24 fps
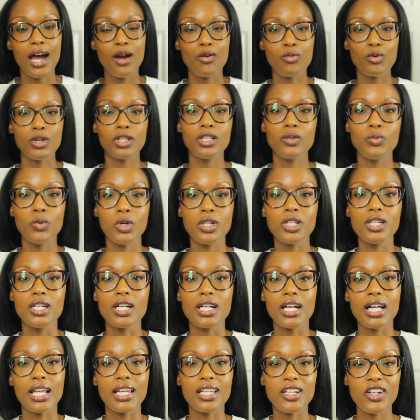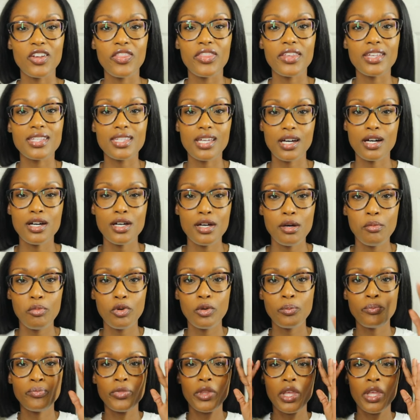I really want to clear this hump.